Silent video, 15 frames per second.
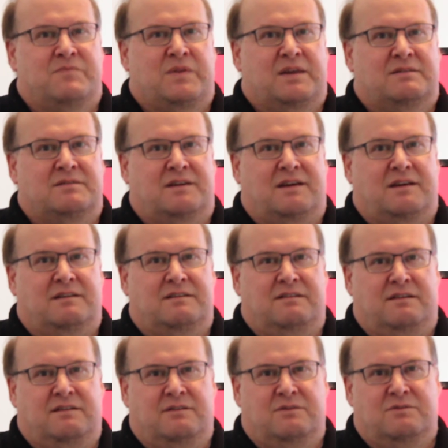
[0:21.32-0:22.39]
as I
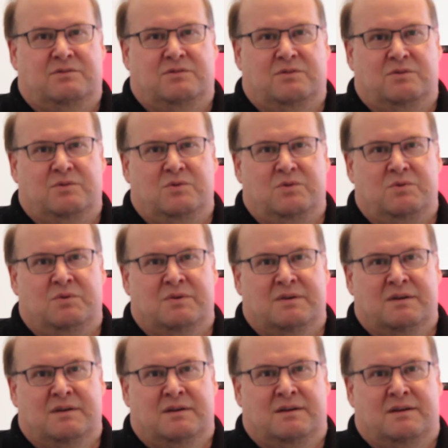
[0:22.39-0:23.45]
continue to
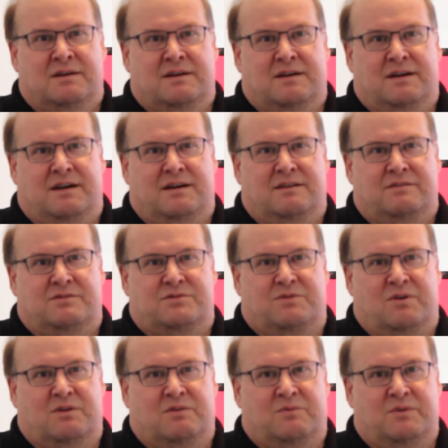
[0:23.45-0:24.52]

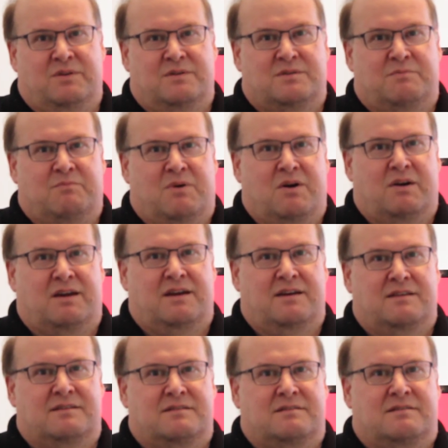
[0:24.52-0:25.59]
struggle with this
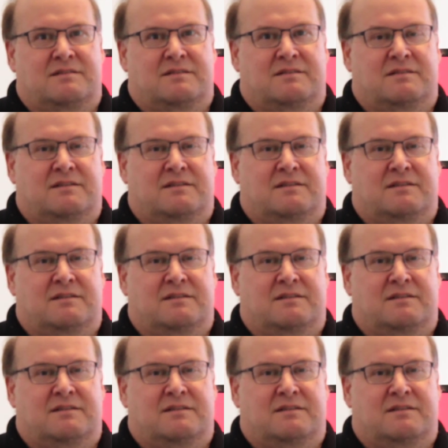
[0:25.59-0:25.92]
market.